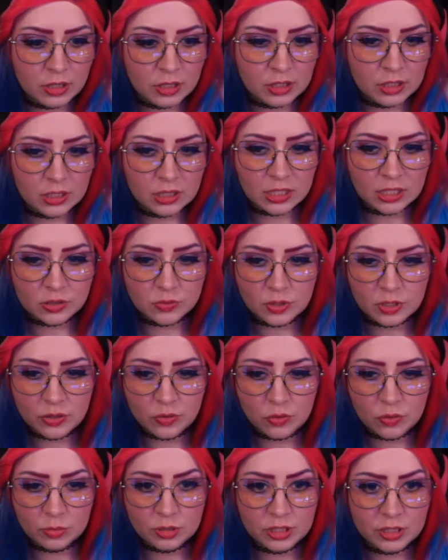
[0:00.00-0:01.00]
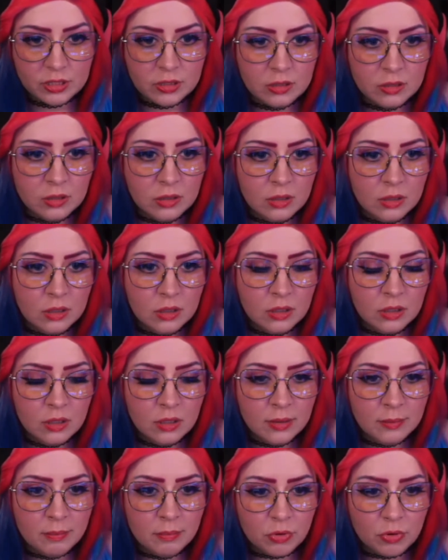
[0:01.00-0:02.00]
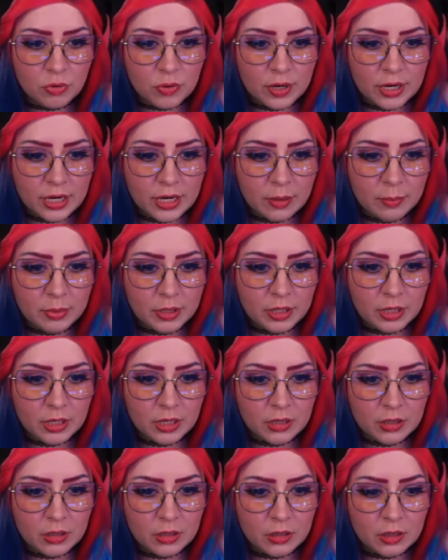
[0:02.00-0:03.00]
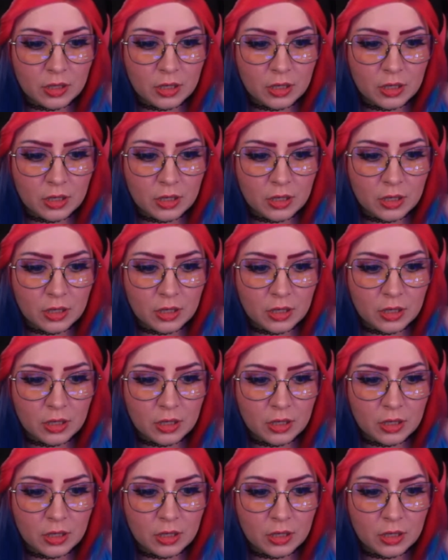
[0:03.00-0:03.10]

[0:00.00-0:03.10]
I think that's what I normally bring up in here.